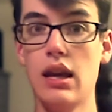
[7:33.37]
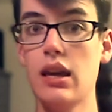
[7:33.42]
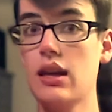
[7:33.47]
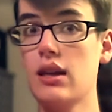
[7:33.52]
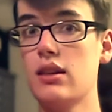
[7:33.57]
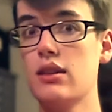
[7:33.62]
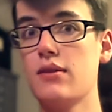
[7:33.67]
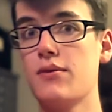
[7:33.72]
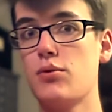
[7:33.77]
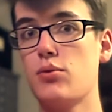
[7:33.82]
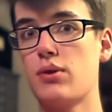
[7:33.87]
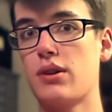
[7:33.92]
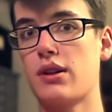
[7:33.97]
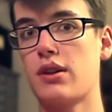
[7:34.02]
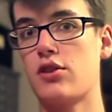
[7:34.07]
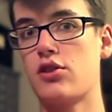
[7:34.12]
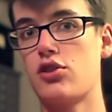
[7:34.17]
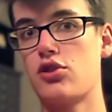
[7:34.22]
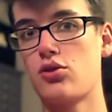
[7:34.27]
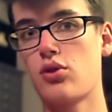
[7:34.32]
And if you want to
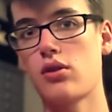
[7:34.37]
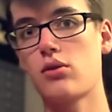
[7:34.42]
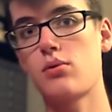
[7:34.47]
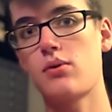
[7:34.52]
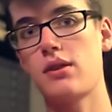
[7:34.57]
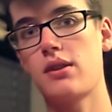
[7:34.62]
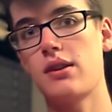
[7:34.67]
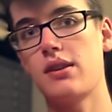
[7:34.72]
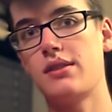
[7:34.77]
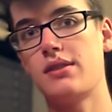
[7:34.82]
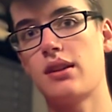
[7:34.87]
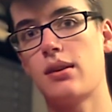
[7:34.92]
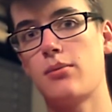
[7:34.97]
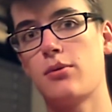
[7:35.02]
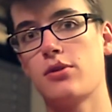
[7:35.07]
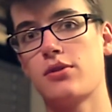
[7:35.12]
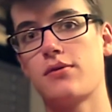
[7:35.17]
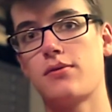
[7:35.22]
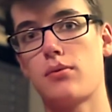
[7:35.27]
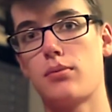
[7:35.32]
construct one of these
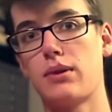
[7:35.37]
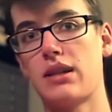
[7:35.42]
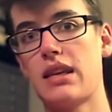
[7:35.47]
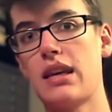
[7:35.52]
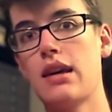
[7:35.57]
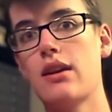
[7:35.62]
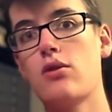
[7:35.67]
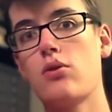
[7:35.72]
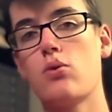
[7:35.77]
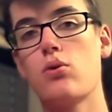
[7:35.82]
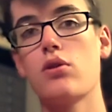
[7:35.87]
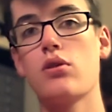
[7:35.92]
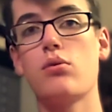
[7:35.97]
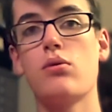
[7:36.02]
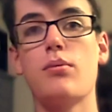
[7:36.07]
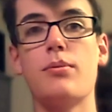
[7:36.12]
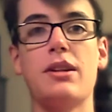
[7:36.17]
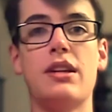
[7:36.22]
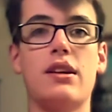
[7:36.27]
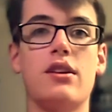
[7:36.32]
sabers from a kit or you
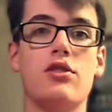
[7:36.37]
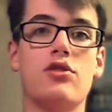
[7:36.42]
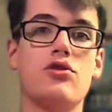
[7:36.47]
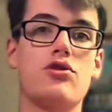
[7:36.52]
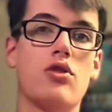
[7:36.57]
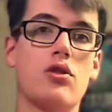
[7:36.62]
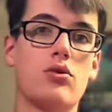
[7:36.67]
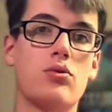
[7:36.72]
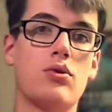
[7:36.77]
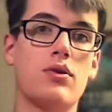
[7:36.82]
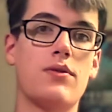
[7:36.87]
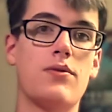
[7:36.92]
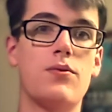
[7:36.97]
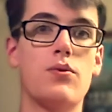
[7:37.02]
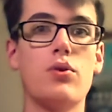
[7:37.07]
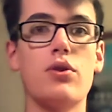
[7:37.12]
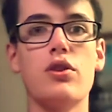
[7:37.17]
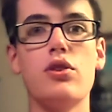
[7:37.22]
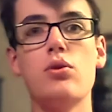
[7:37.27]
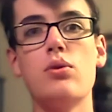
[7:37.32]
want me to construct one
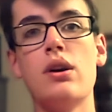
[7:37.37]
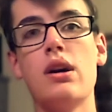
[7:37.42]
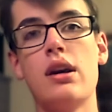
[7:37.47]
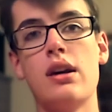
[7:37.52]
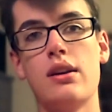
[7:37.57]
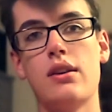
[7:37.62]
for you,